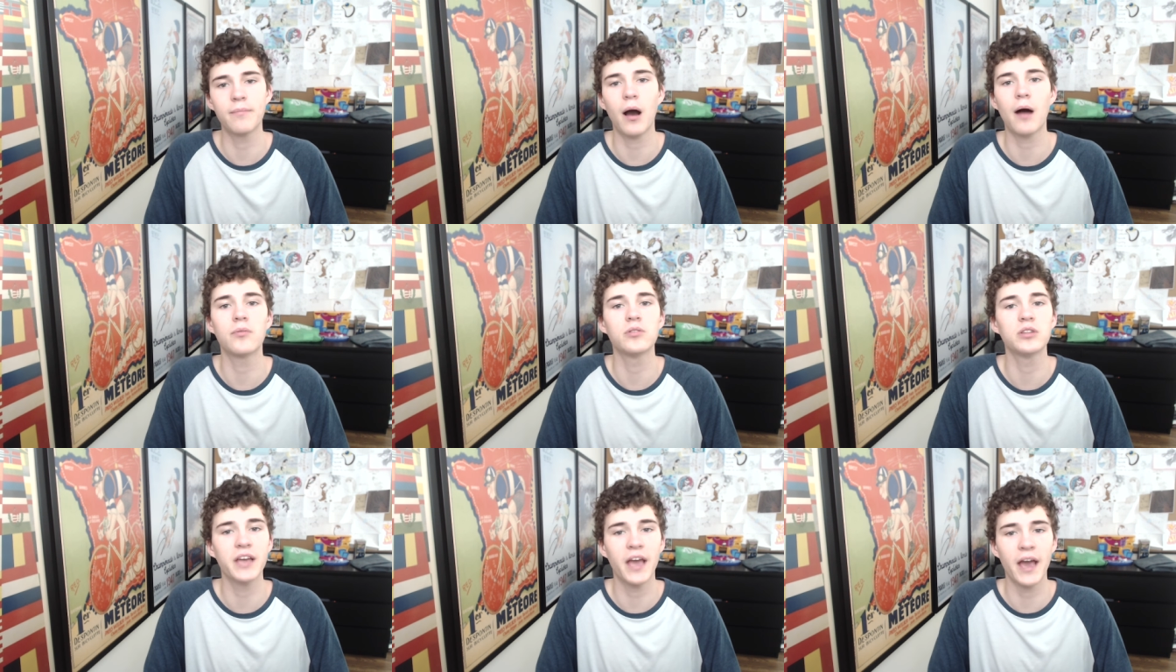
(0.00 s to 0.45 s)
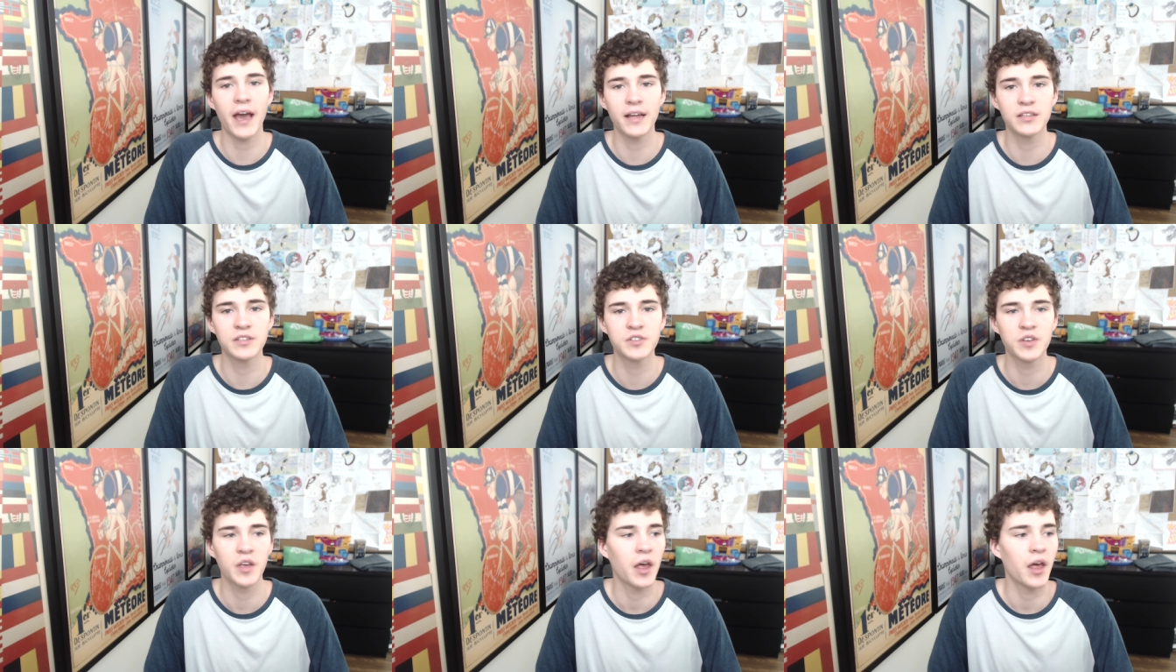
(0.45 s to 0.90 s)
bobbly
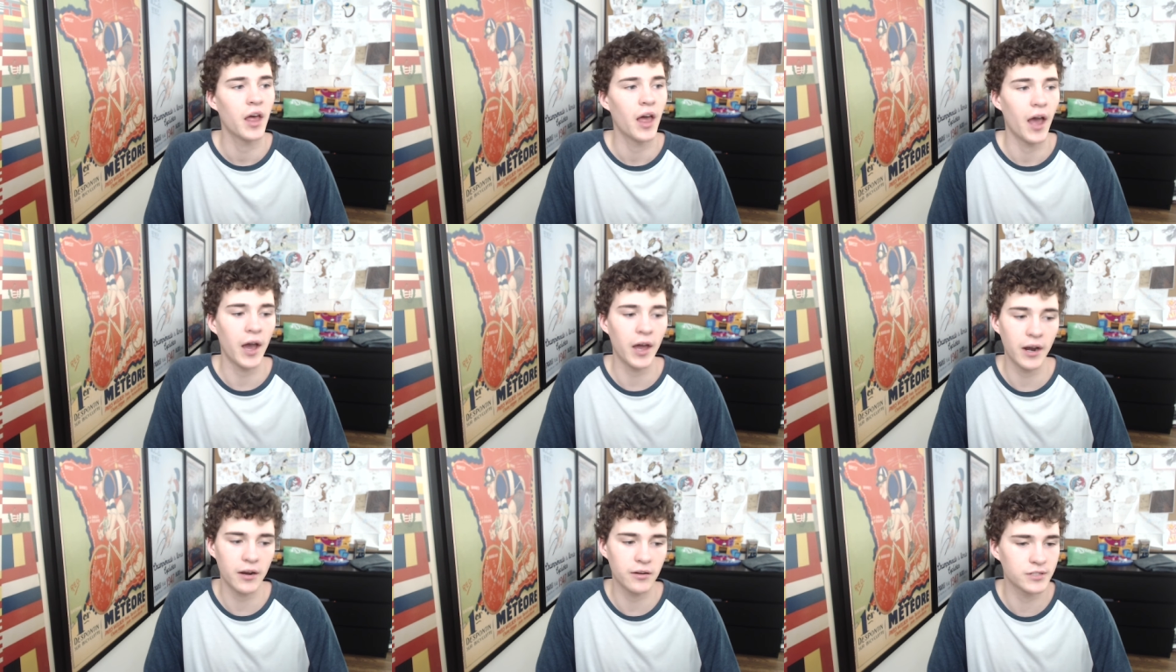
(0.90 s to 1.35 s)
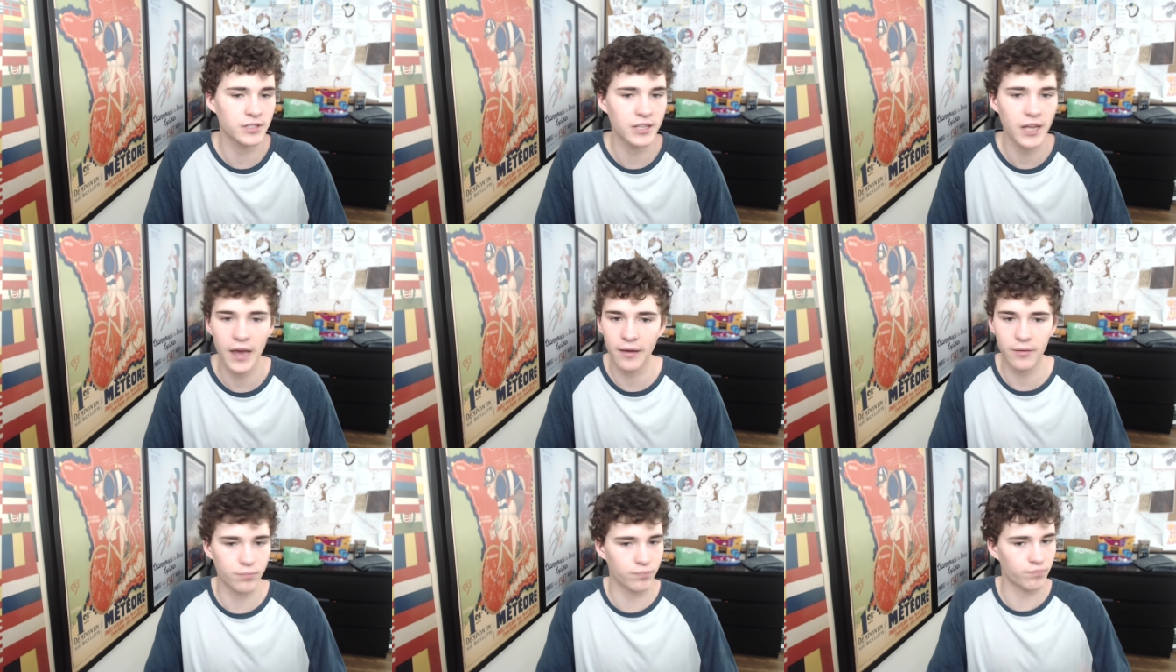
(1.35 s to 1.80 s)
heads, and I was
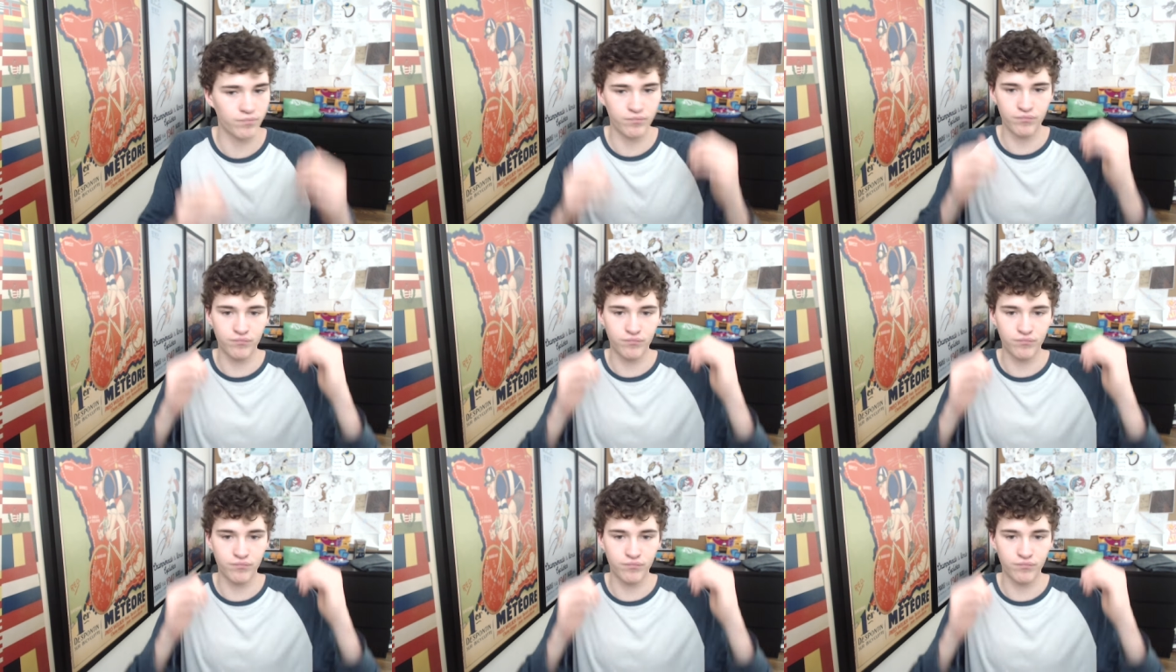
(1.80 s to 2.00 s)
like,